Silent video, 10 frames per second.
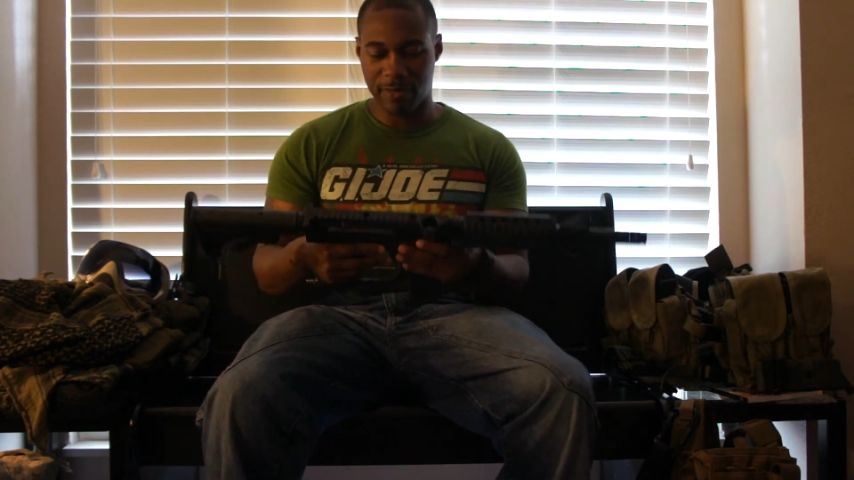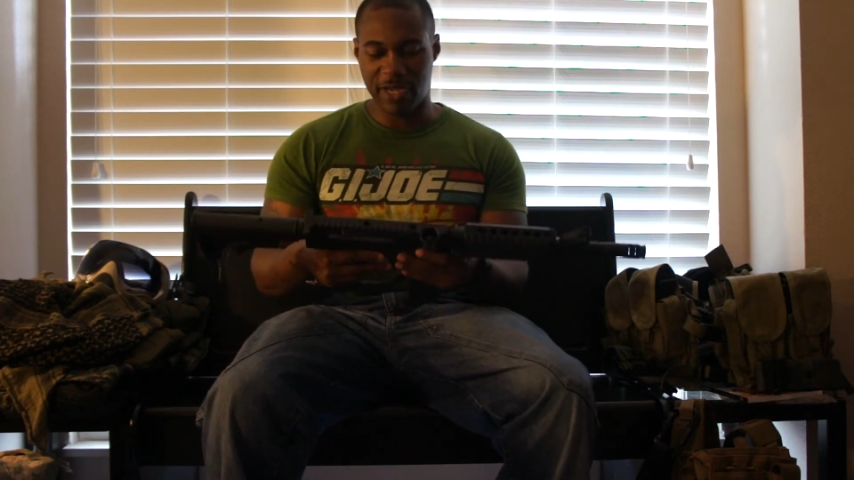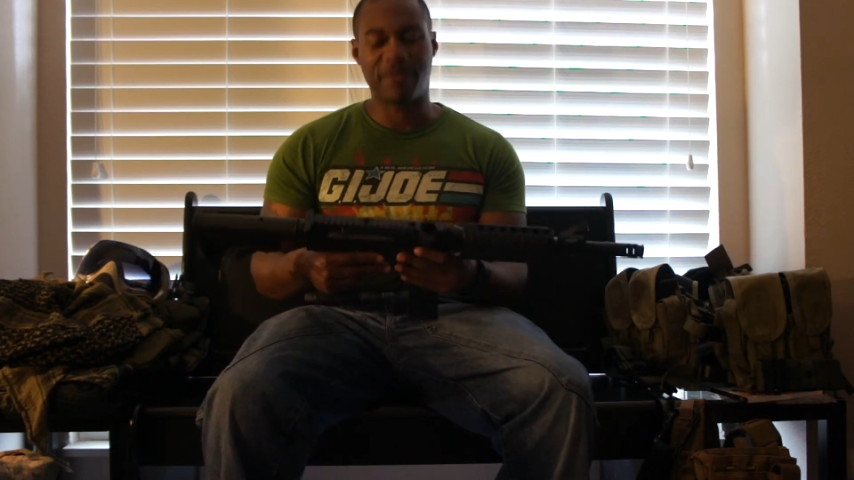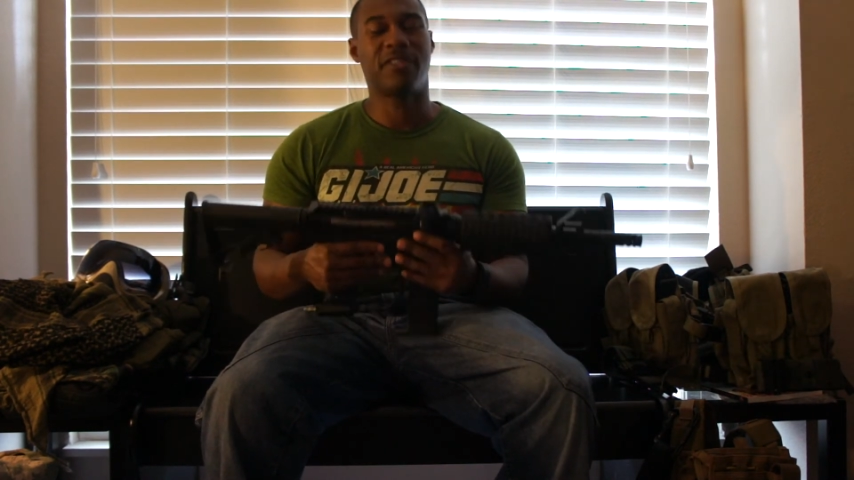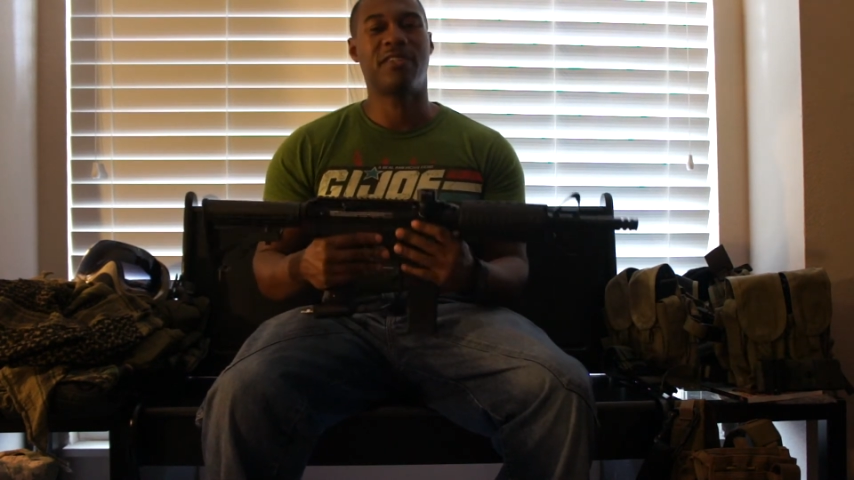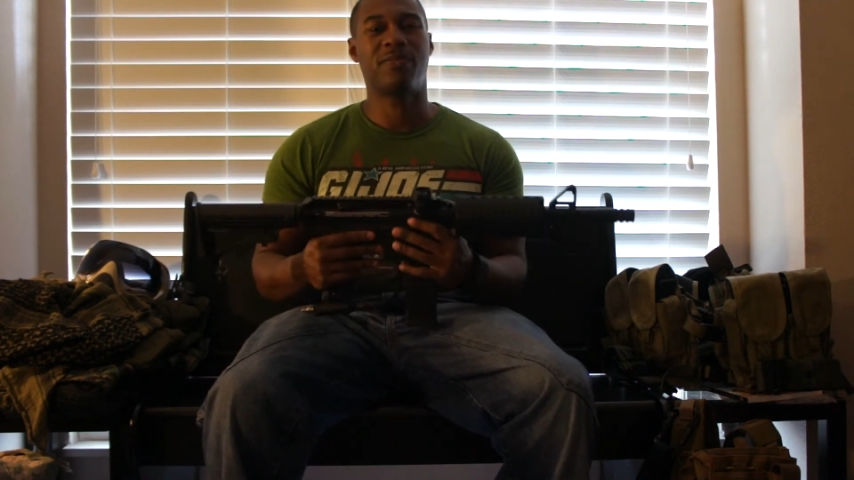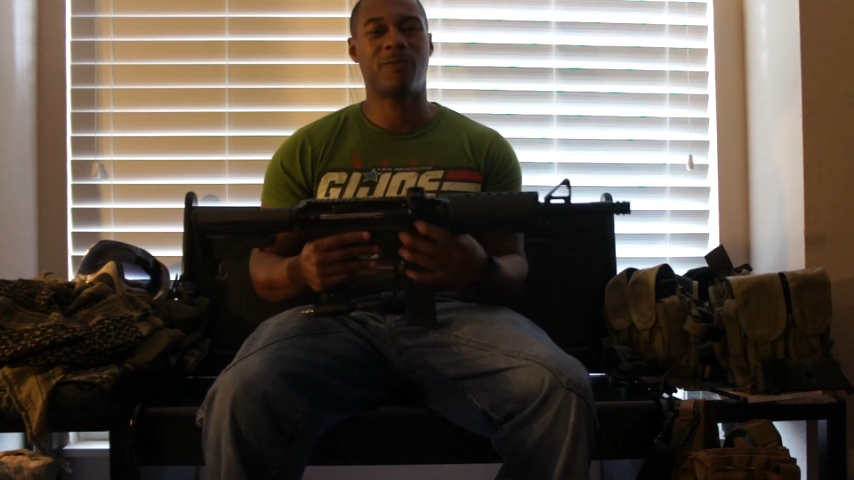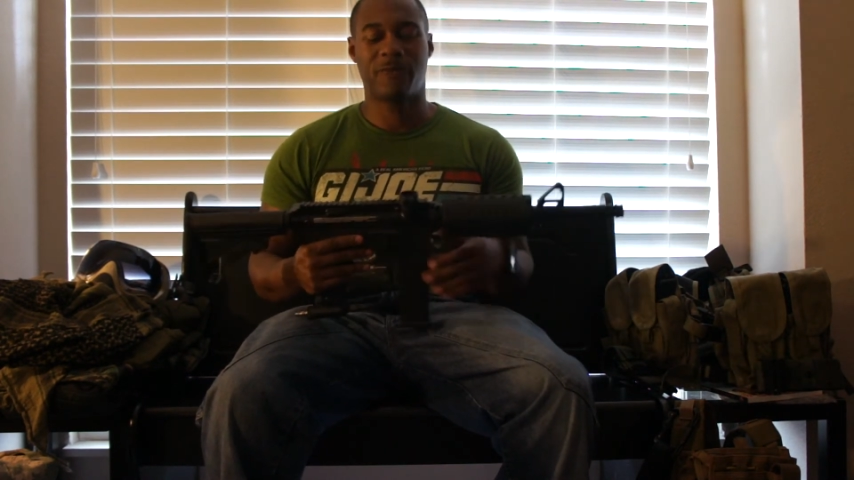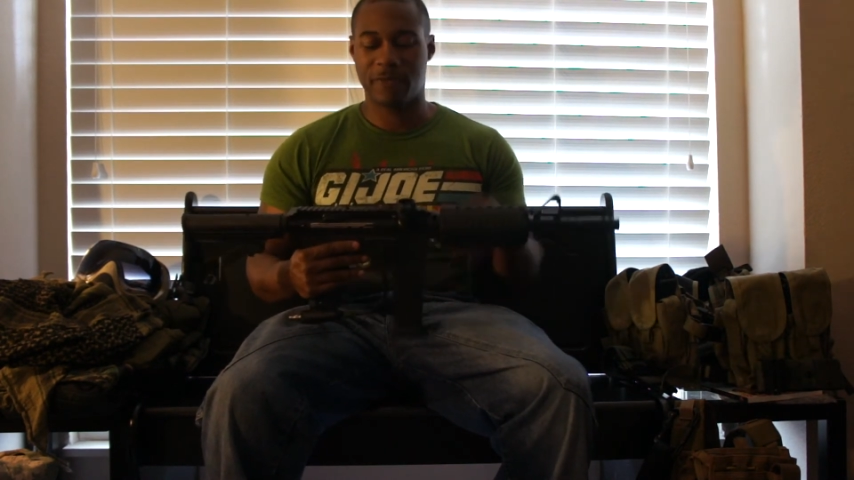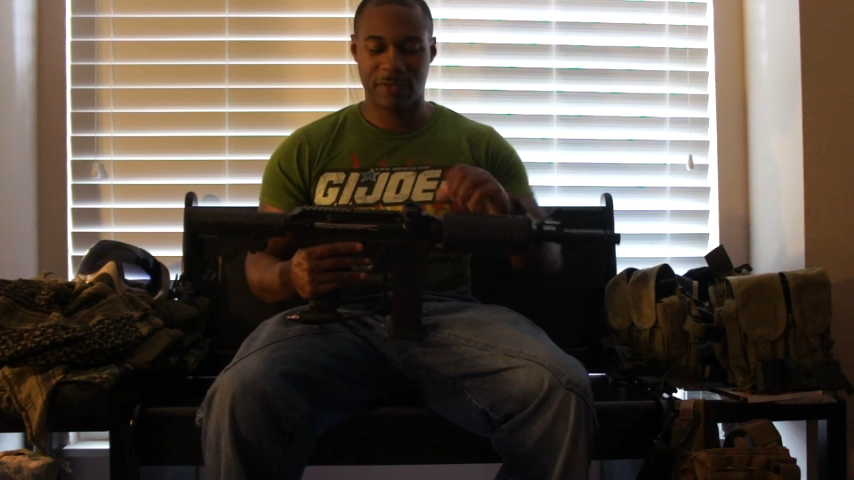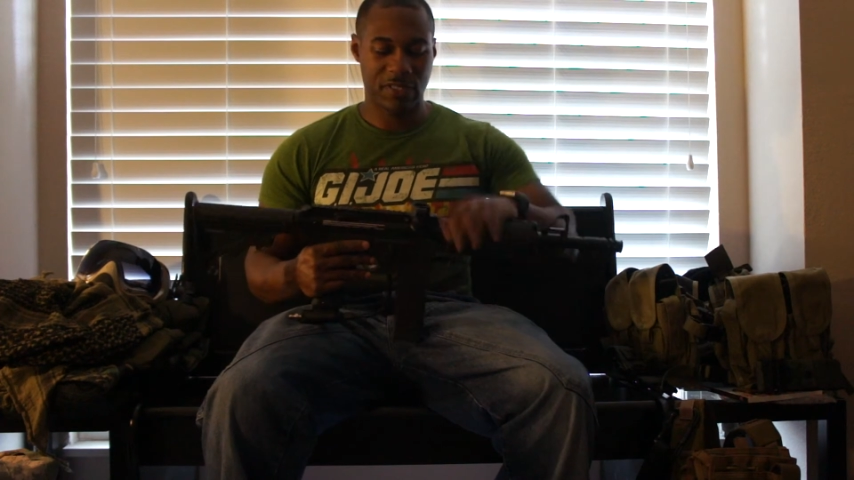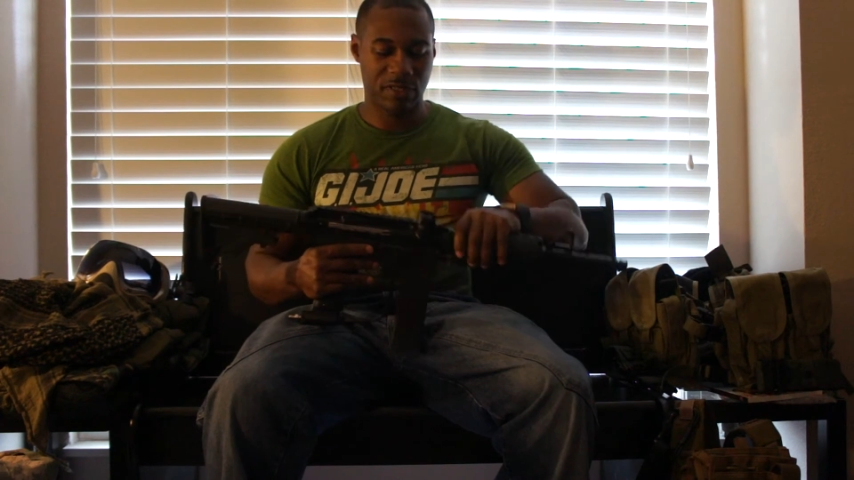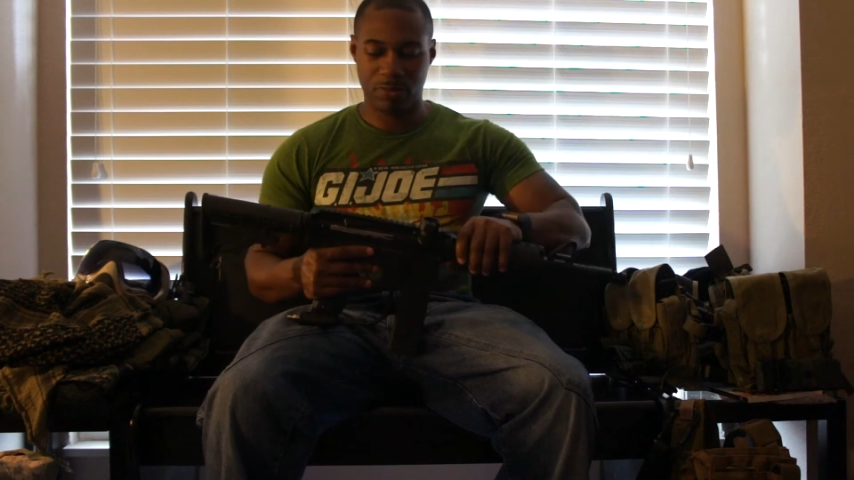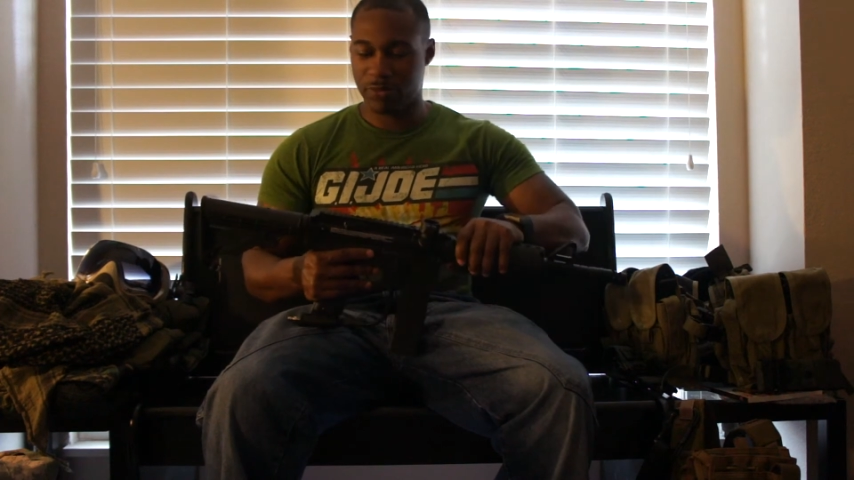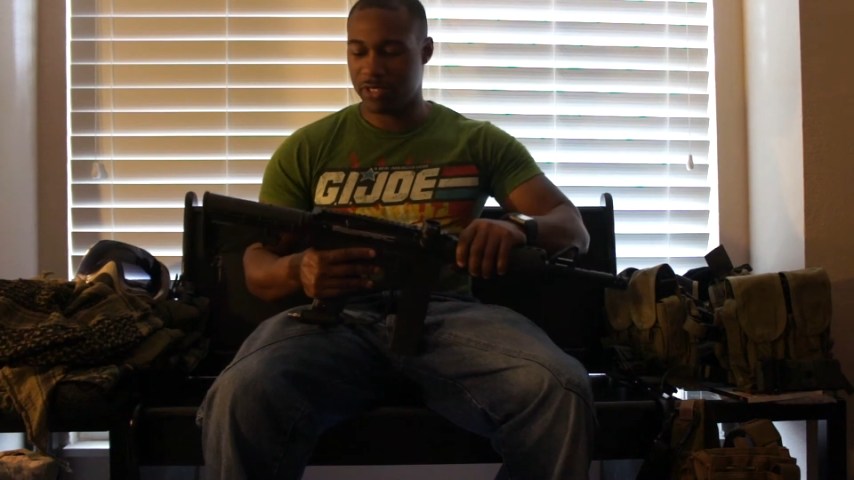Everything
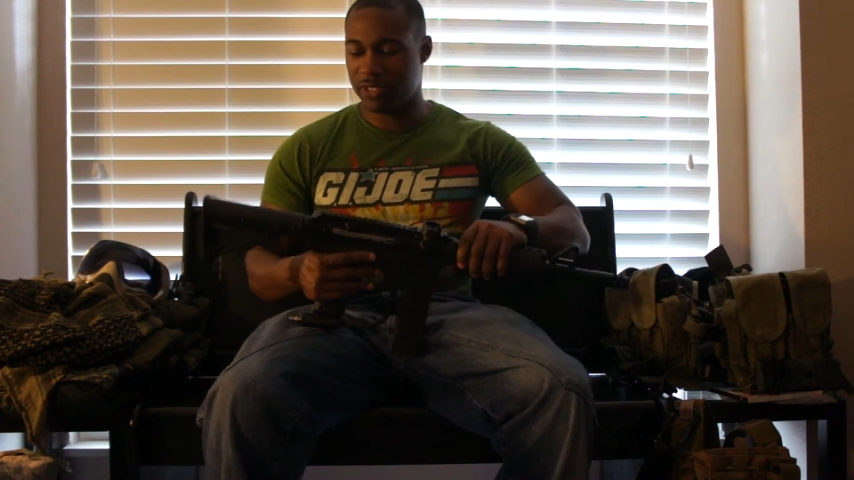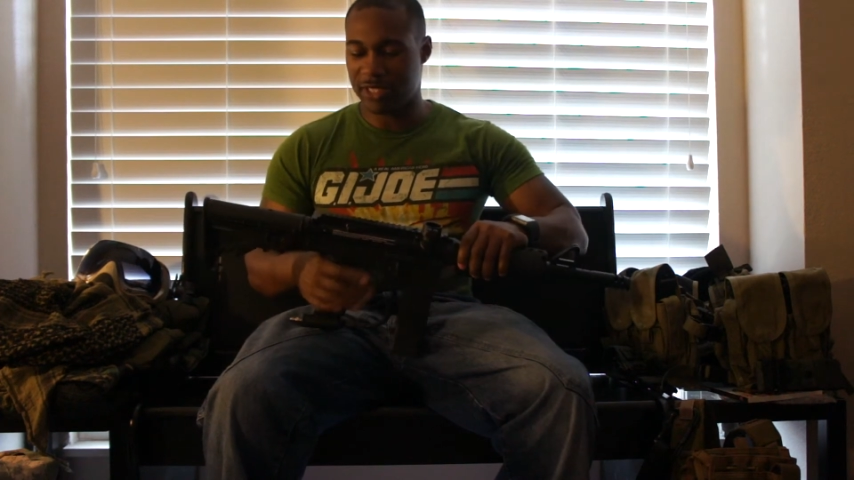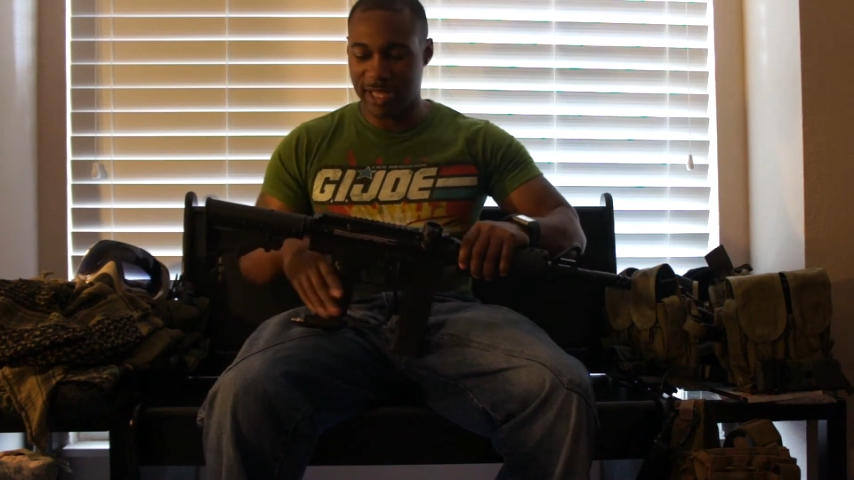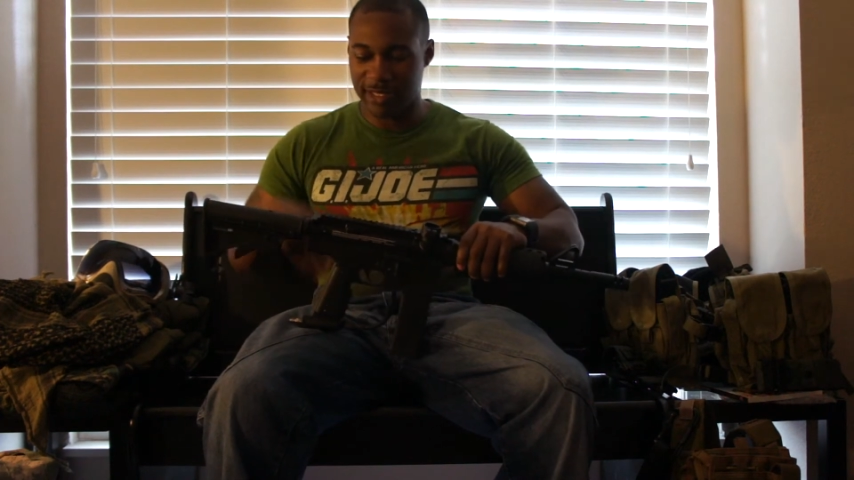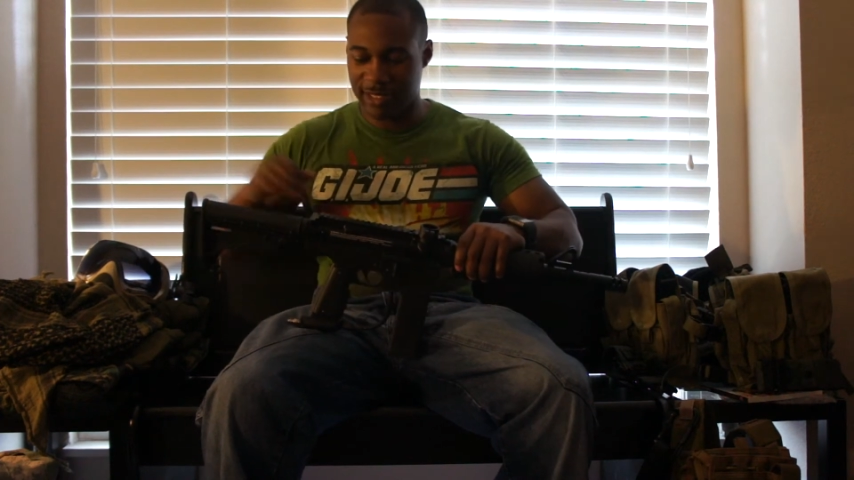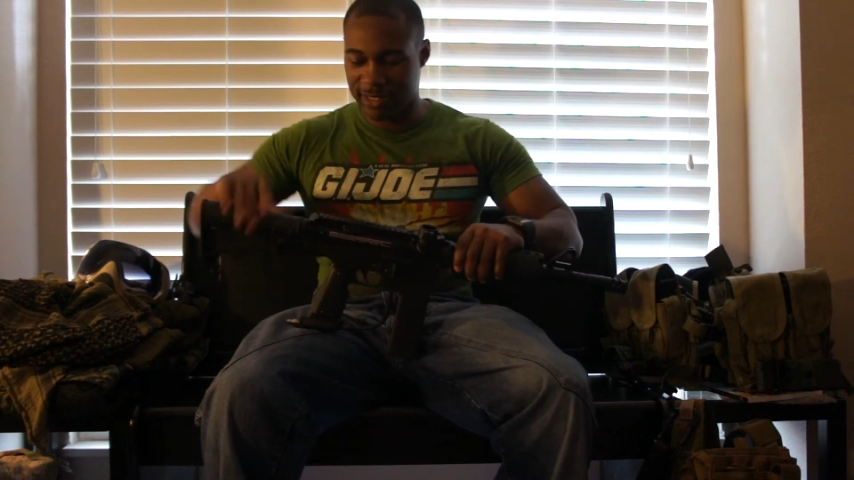seems pretty solid